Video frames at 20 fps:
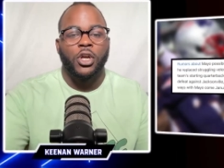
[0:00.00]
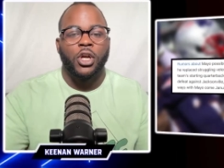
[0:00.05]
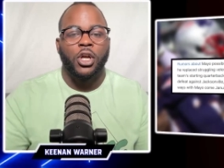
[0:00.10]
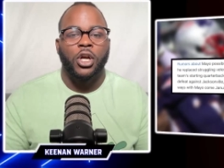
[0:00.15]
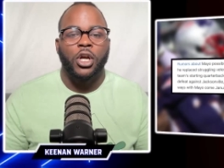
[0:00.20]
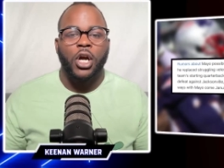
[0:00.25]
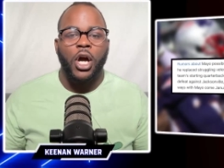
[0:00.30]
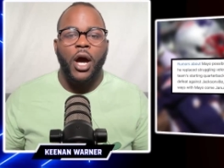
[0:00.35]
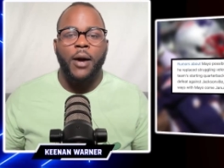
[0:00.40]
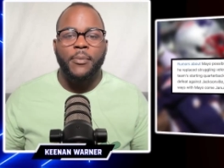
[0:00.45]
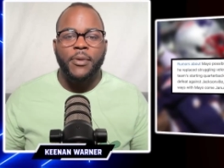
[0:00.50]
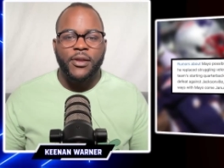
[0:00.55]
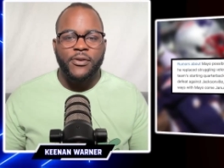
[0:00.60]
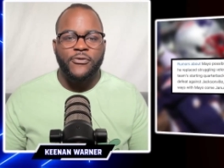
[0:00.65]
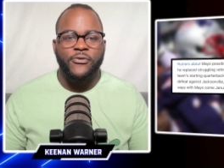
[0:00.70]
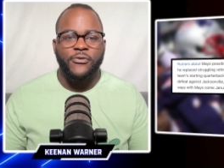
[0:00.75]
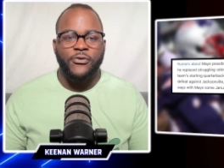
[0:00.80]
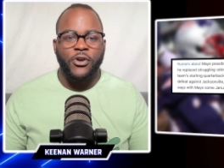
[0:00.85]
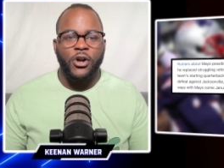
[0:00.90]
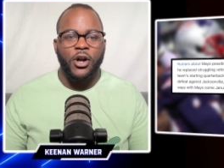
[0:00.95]
coming
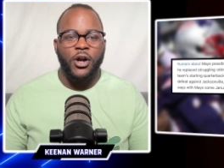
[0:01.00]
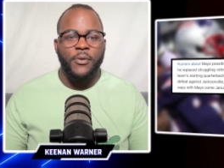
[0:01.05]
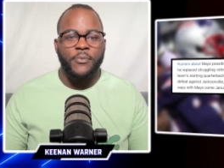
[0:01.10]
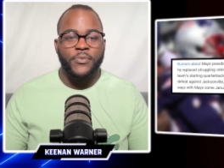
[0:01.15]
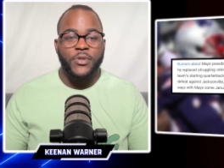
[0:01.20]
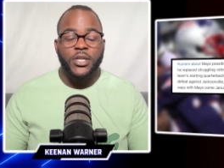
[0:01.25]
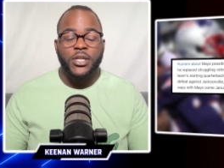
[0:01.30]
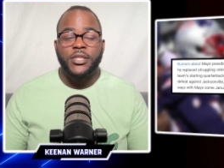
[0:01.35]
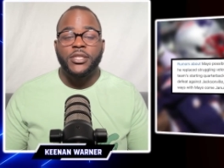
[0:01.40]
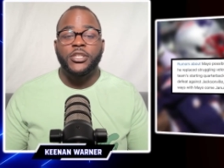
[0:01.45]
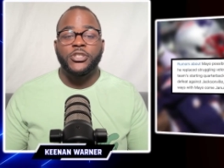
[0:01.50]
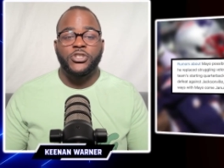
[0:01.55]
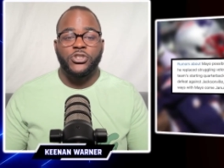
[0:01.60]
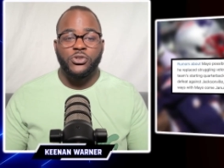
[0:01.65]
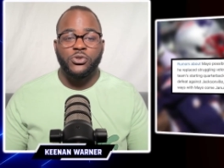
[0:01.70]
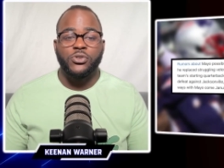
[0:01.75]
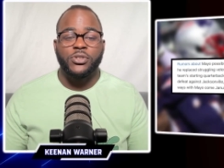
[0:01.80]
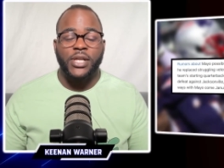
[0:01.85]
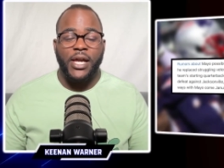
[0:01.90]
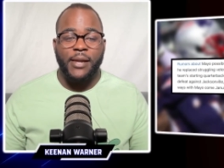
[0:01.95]
from the
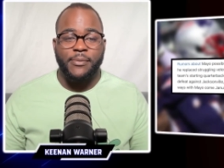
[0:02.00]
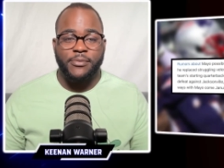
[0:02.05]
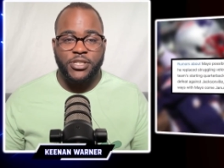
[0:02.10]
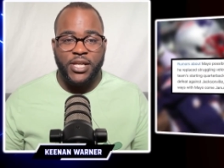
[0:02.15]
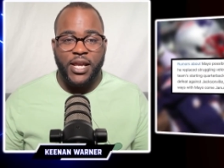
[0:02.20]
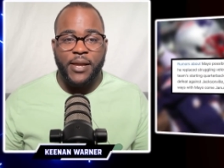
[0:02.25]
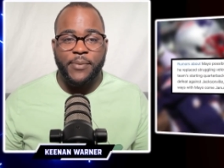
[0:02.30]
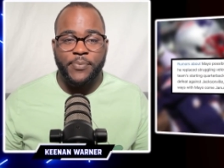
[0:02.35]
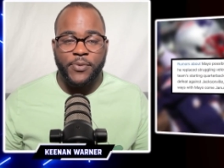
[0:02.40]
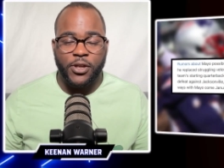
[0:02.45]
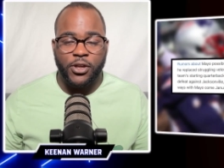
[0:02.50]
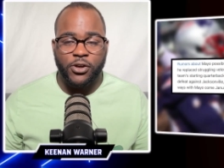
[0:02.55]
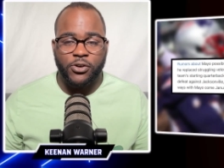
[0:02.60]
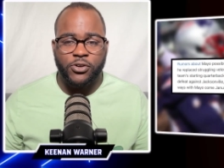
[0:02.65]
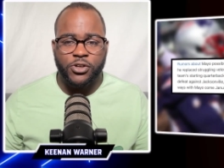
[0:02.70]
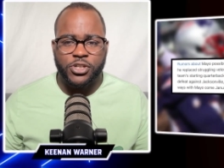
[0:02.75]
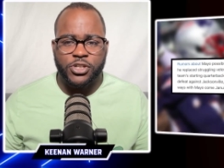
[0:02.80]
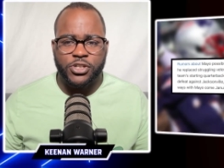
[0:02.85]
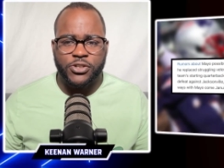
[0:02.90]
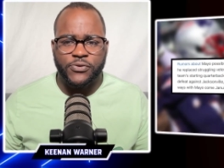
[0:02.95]
two-time champion
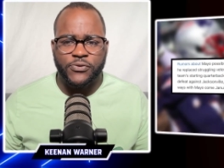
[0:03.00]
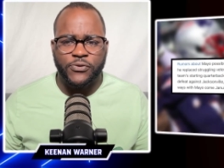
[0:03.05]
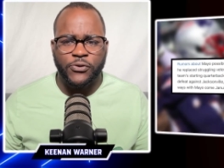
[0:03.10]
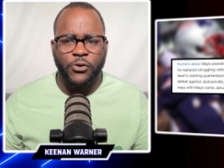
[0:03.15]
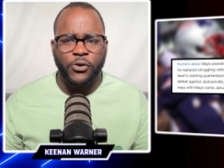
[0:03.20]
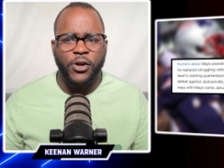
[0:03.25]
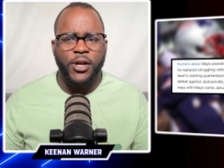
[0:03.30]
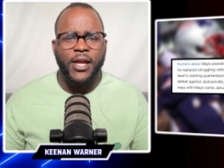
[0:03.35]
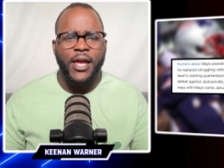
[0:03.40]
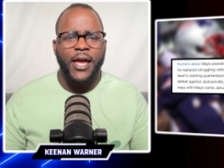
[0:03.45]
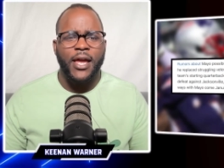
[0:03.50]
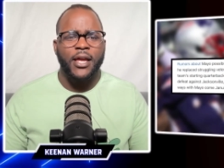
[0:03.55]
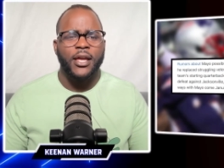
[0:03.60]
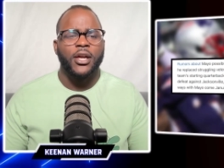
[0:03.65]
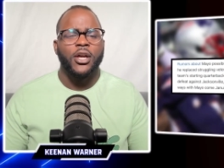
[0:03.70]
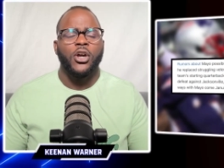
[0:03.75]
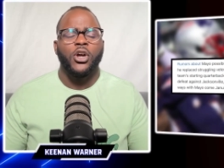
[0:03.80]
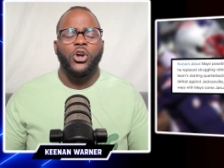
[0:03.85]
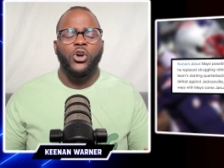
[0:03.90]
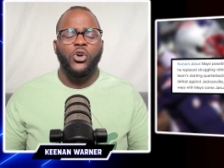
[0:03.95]
Christian Fauria,
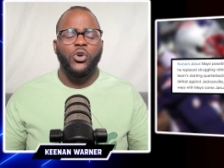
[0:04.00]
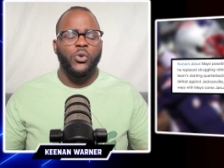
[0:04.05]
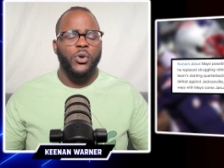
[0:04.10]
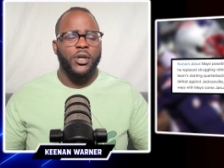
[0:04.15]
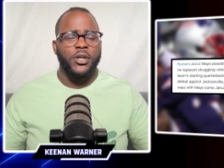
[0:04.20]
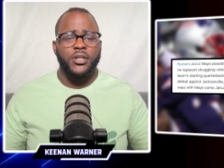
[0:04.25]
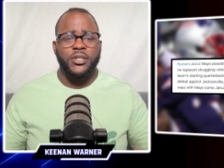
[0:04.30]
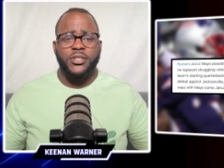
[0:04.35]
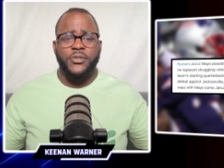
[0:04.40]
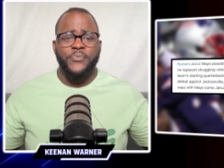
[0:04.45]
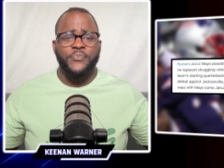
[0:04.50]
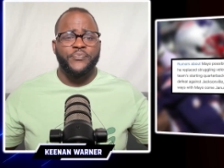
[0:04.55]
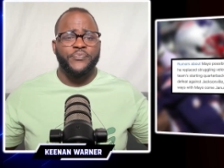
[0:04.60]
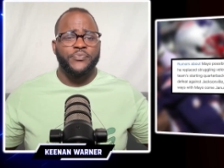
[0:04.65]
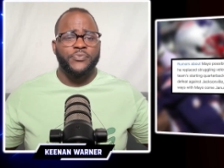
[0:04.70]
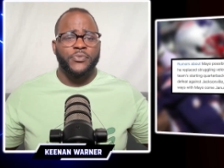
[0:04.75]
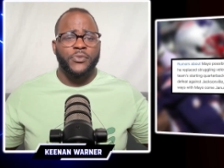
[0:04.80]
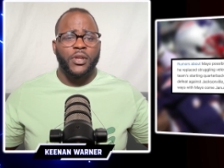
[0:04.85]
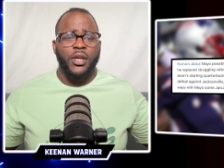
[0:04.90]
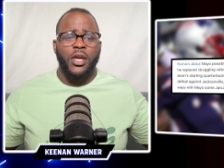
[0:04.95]
who was
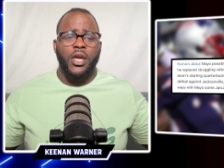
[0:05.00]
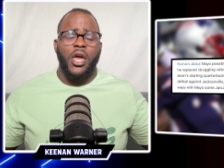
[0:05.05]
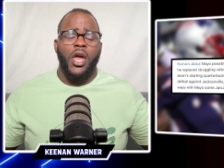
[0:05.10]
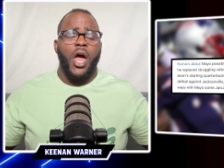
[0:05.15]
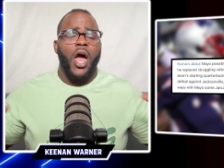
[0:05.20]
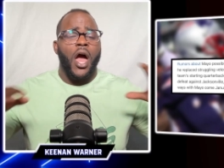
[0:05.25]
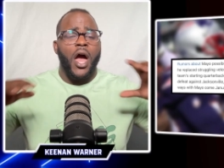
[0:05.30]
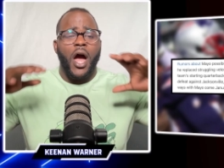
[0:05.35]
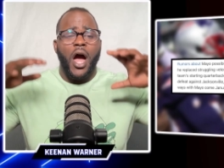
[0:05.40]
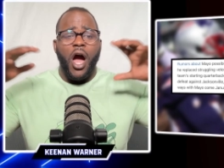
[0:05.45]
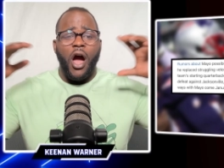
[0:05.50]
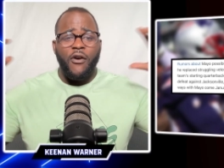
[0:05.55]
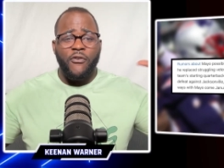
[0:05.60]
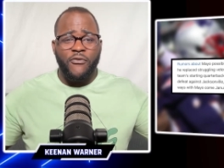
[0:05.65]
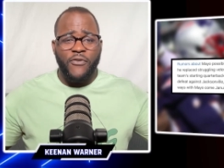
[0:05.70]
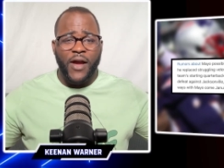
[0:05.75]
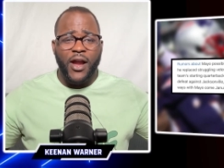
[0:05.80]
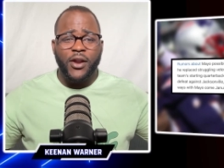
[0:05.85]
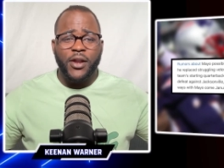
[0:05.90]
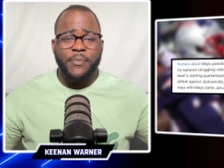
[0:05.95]
a
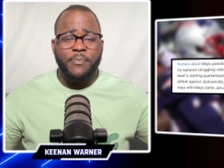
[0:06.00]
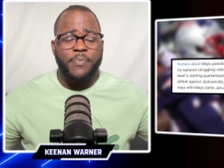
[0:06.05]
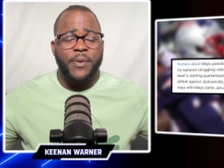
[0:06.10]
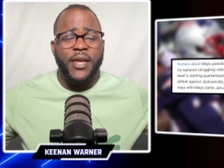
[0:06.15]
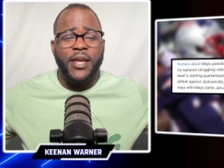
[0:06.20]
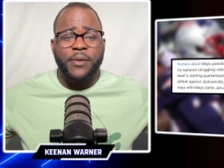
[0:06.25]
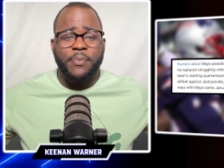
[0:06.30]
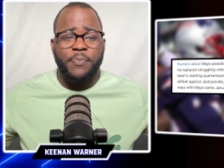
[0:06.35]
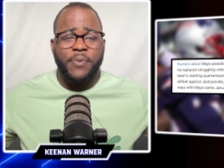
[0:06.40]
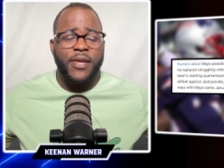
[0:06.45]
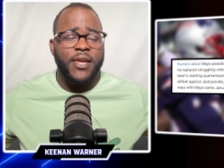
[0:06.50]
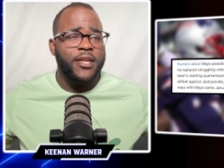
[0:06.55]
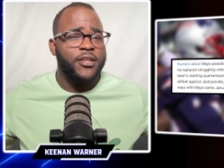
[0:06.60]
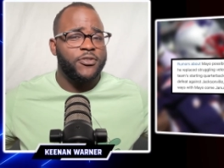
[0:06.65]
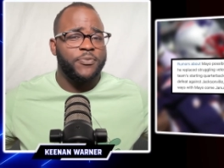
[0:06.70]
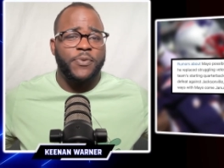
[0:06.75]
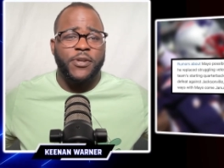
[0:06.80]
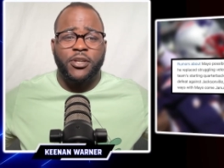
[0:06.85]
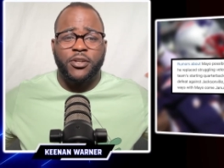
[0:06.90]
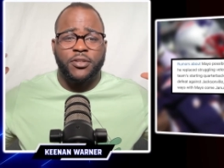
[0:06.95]
very big piece
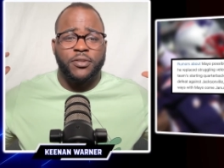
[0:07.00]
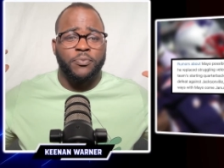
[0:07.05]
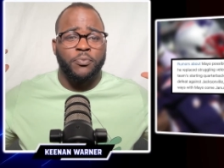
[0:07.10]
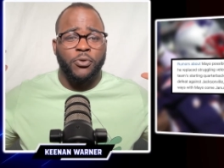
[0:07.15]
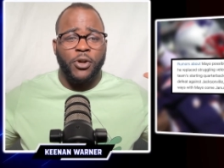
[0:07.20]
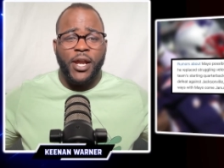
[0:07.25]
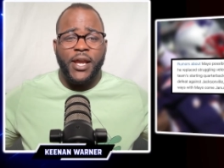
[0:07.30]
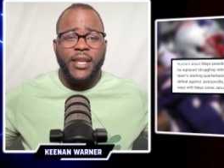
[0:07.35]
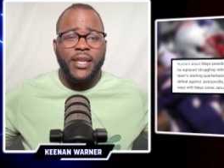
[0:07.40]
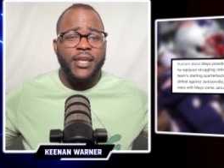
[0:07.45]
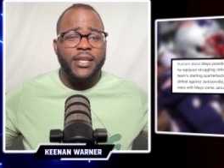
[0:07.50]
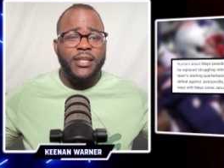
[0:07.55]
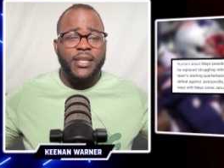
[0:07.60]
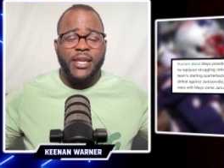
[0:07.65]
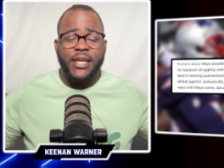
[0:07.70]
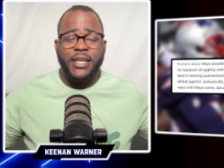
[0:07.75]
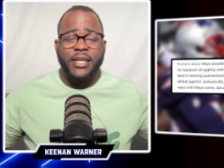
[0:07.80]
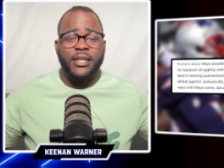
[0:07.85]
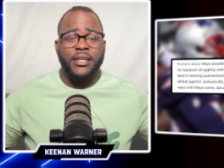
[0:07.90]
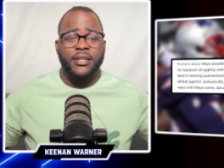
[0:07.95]
because Brady
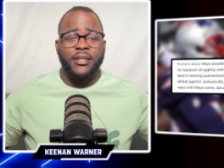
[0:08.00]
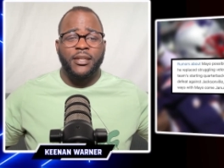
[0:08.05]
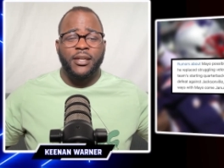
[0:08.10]
needed